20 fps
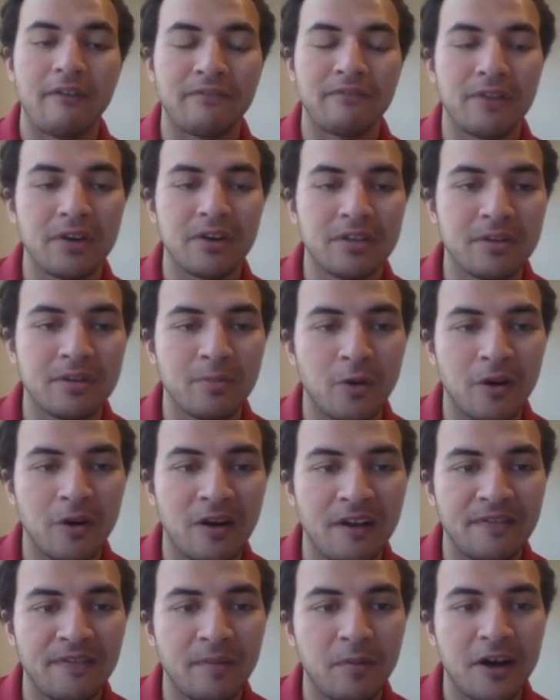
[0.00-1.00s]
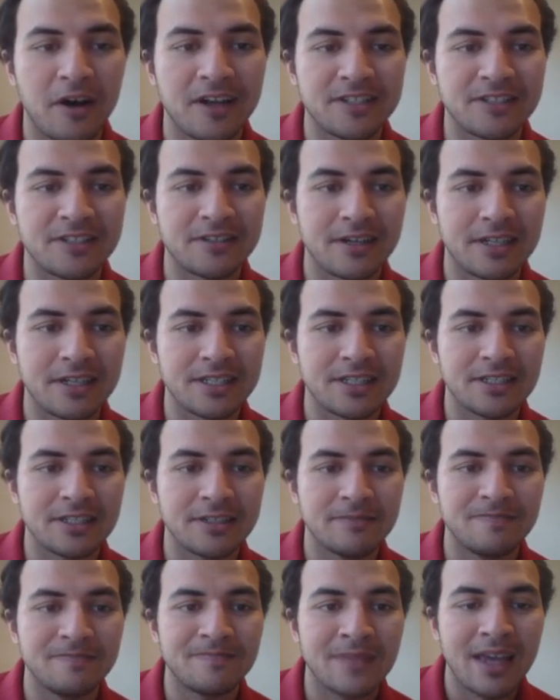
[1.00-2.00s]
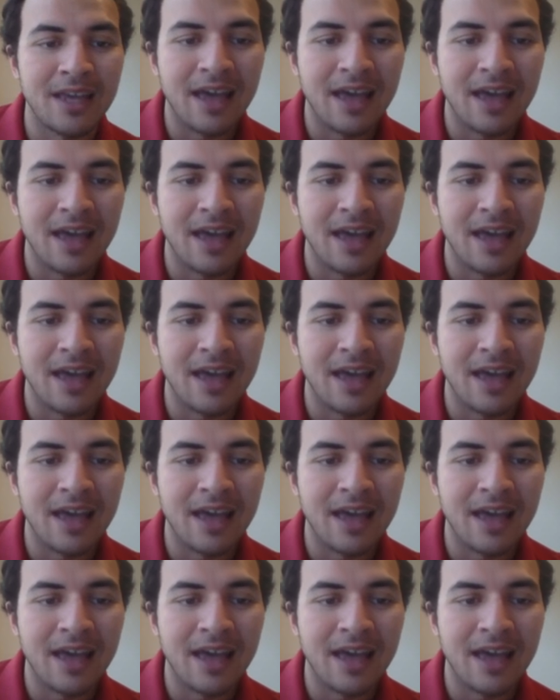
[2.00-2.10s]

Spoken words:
furthermore, on the pawn structure,